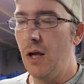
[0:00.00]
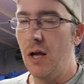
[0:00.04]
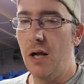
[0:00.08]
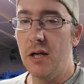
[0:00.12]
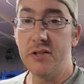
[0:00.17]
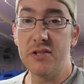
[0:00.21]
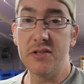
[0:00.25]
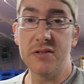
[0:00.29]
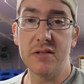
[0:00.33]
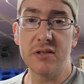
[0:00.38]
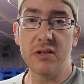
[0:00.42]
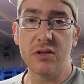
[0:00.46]

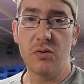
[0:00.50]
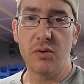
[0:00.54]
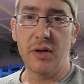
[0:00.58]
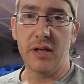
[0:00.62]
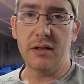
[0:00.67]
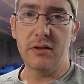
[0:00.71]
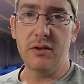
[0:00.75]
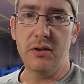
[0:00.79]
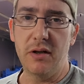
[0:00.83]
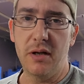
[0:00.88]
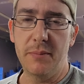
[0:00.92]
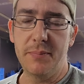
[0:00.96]
just a quick
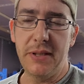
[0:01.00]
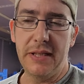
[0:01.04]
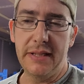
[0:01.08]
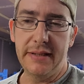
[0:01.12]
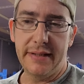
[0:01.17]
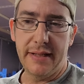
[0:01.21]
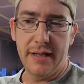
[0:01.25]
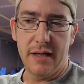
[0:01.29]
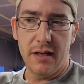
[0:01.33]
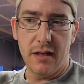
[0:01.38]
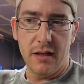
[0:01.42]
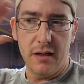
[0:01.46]
little update
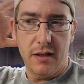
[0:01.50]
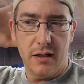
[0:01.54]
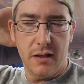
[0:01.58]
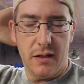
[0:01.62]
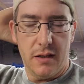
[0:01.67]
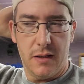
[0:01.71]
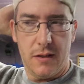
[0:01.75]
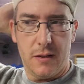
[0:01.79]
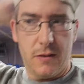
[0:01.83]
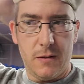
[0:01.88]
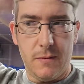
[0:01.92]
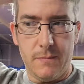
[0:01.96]
there
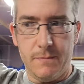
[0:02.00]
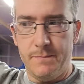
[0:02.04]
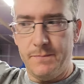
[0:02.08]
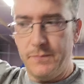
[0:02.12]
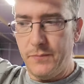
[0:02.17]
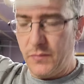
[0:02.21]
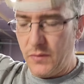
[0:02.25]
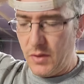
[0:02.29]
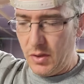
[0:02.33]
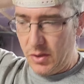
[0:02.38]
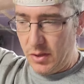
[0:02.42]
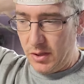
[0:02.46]

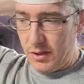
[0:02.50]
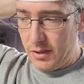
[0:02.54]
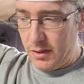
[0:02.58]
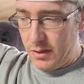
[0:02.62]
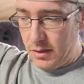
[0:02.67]
on